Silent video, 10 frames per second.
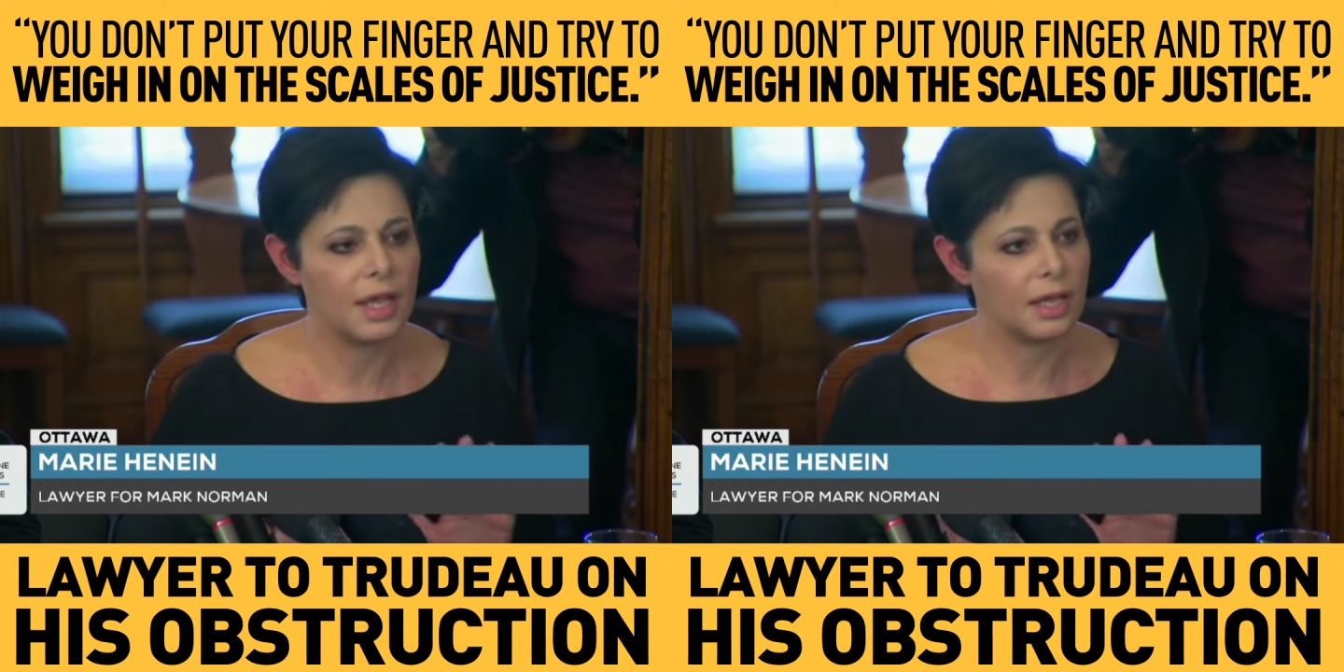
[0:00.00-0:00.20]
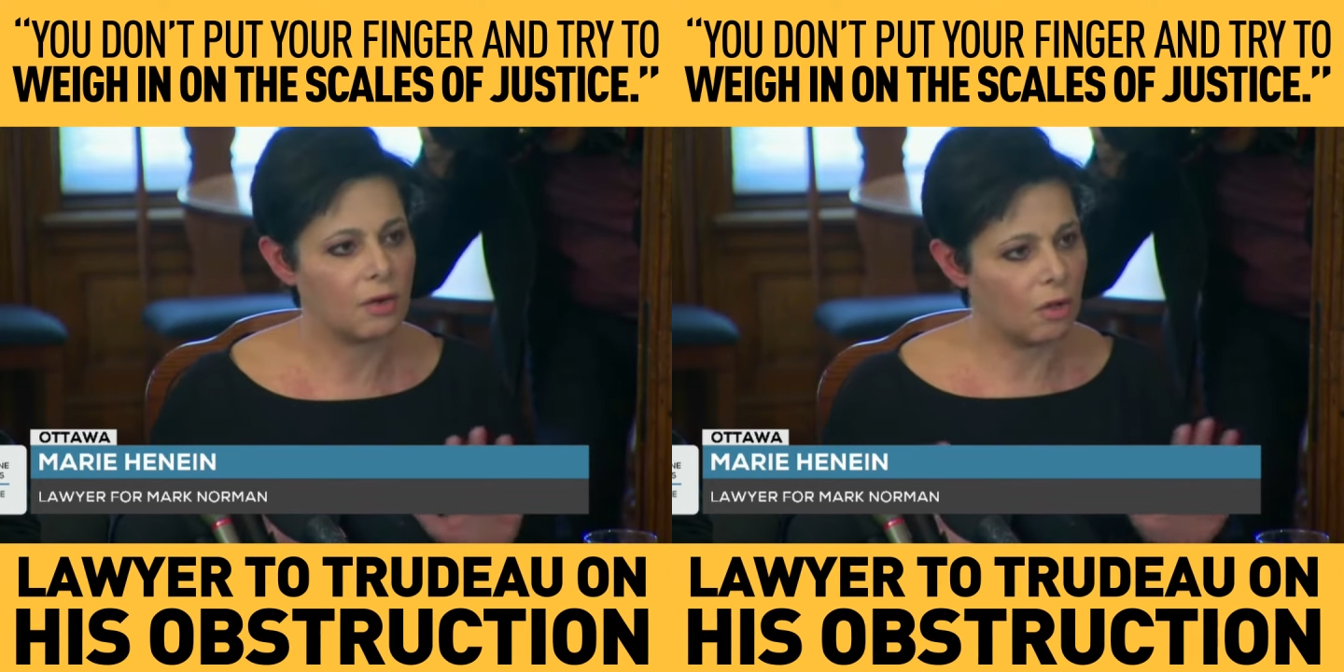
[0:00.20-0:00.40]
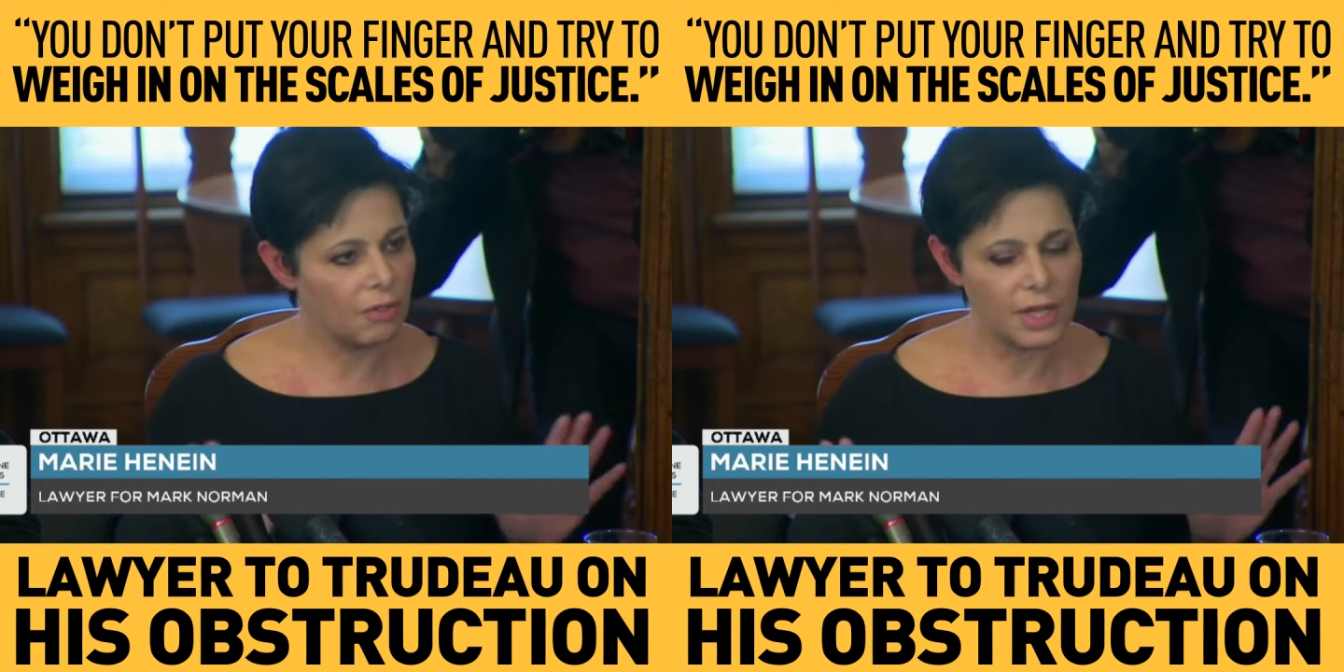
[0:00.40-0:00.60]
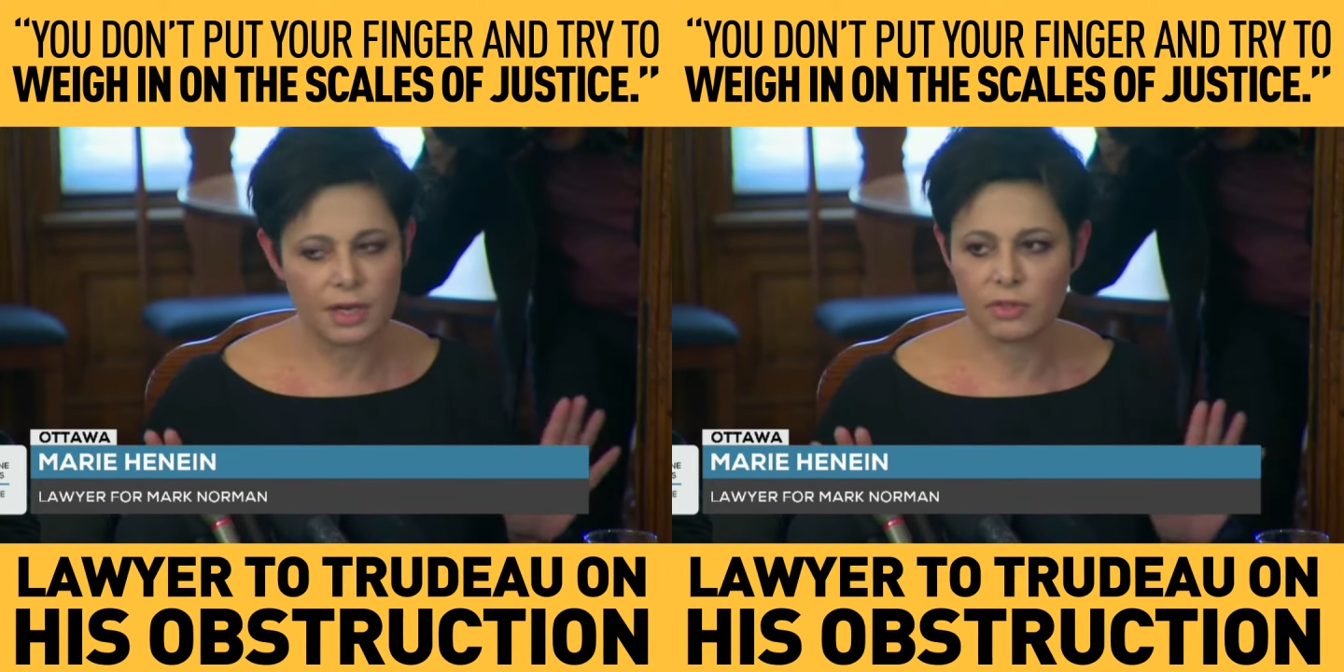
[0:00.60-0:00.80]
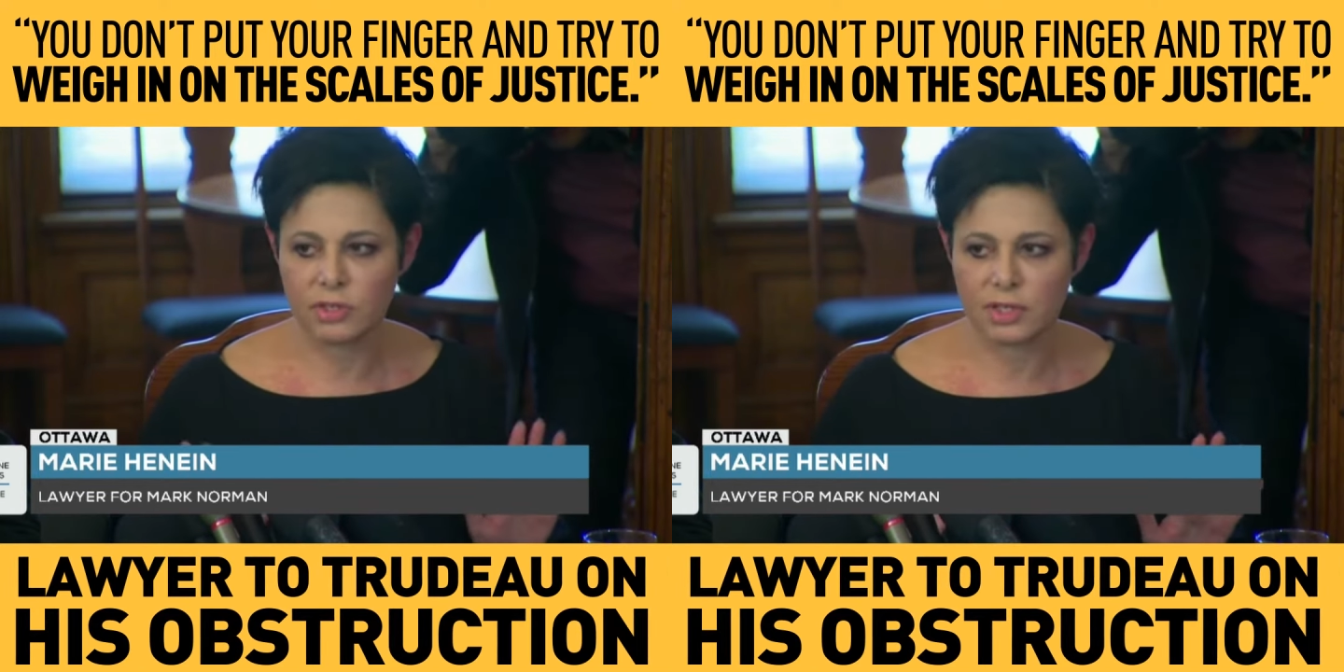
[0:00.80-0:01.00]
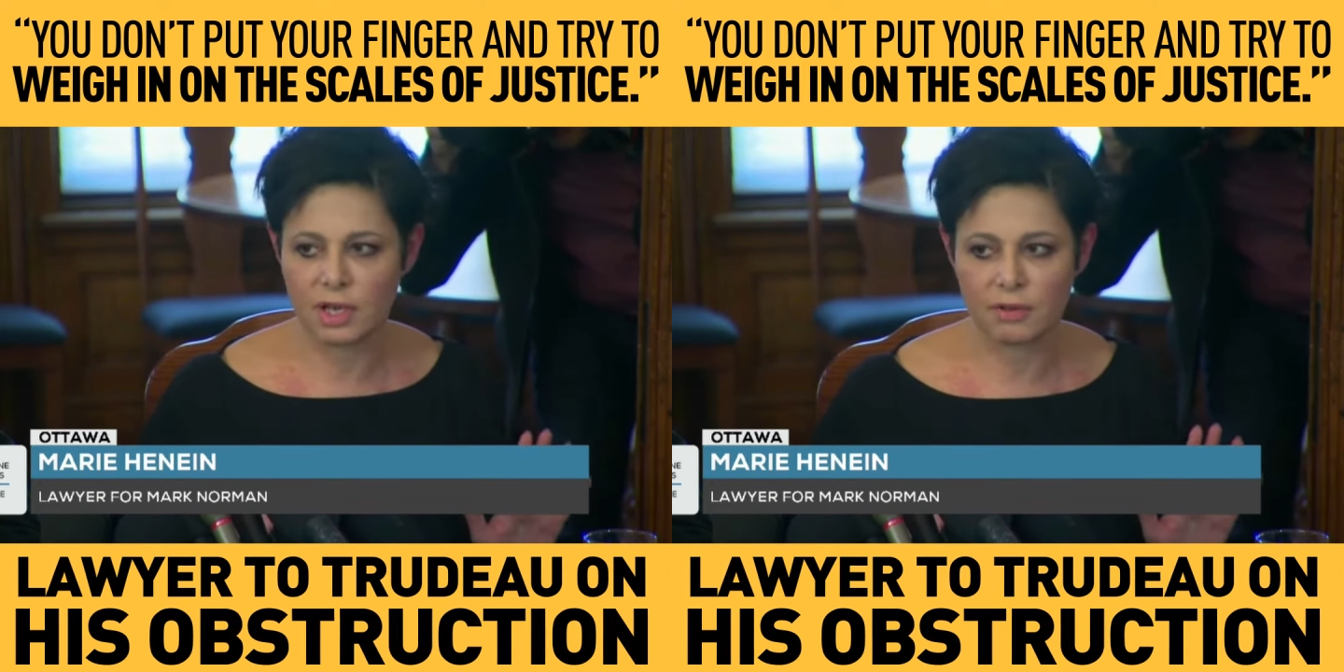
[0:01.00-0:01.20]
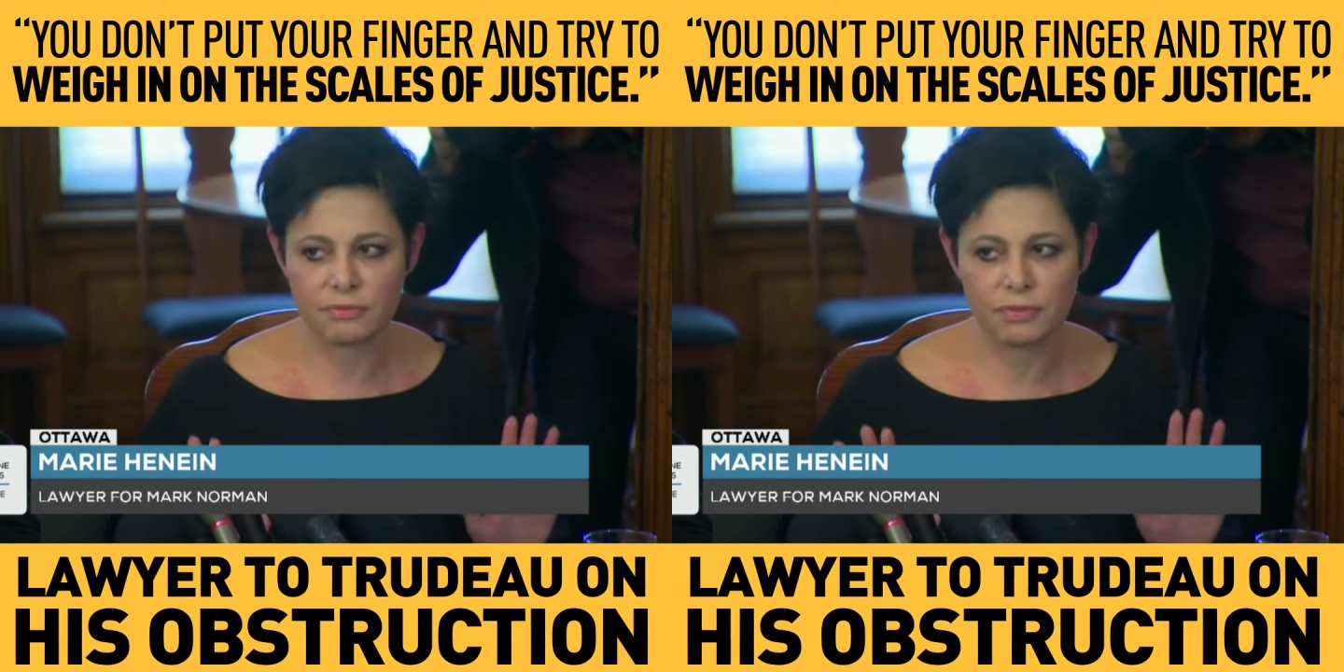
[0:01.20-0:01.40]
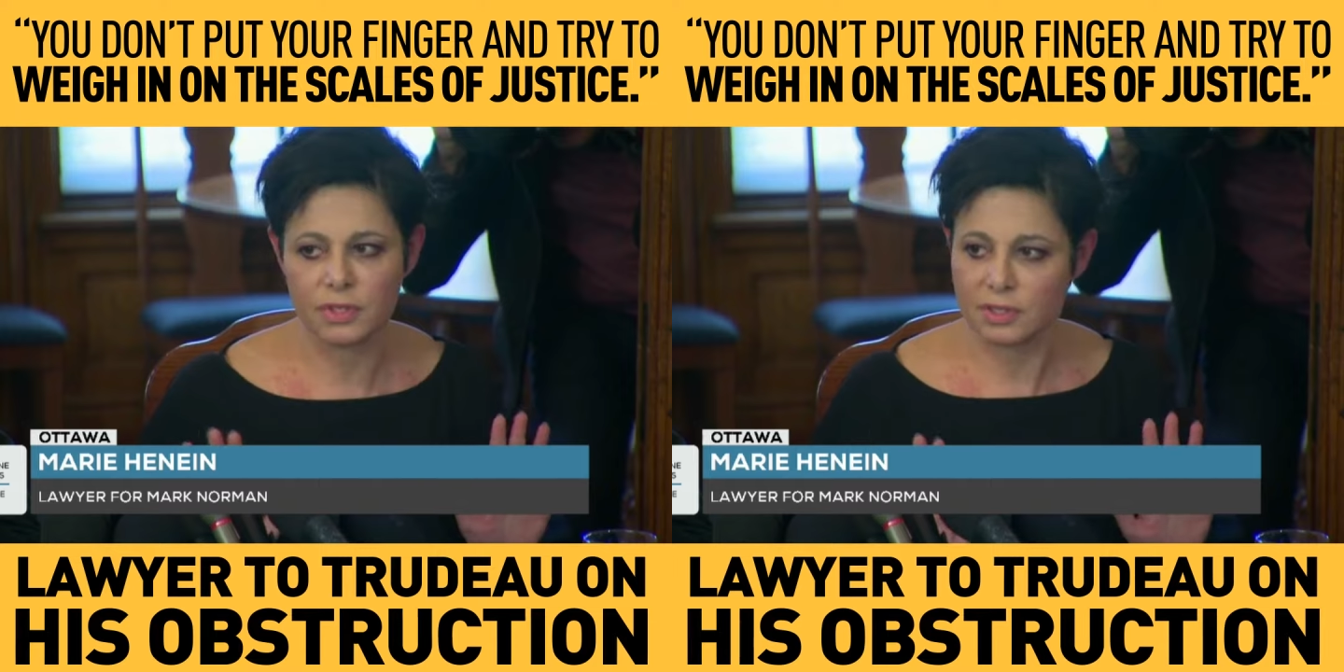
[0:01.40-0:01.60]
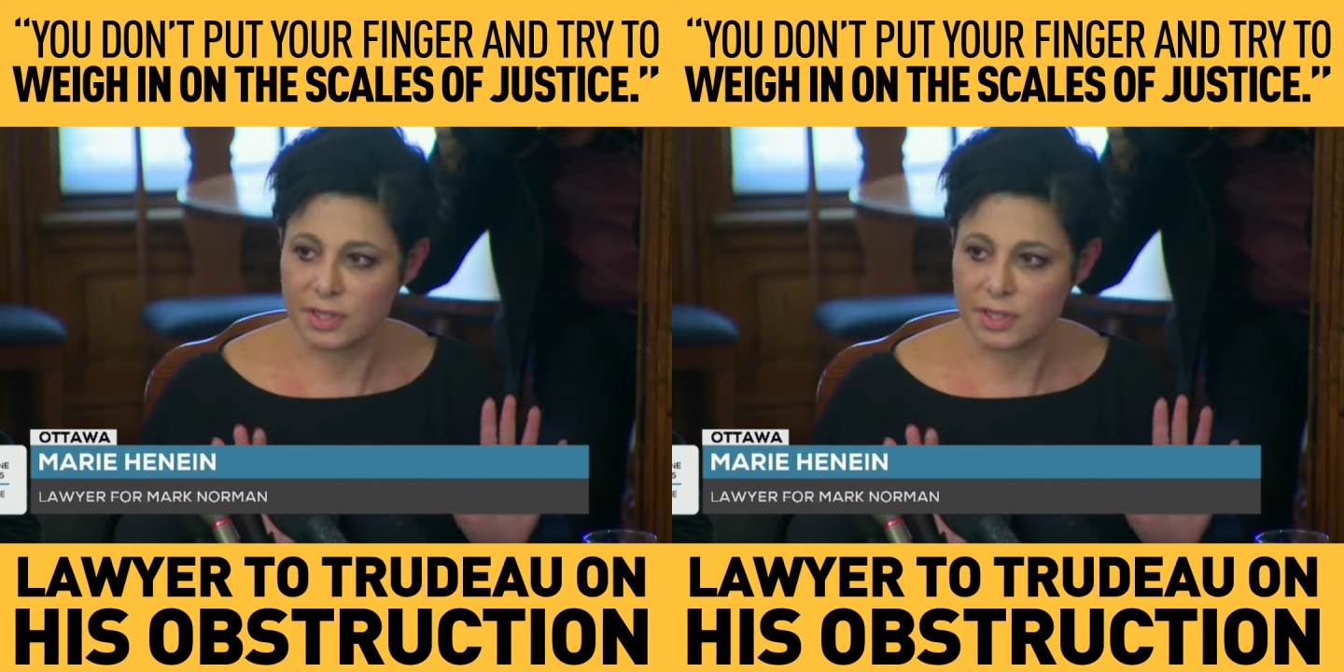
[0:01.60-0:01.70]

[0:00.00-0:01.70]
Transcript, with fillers: and all that other stuff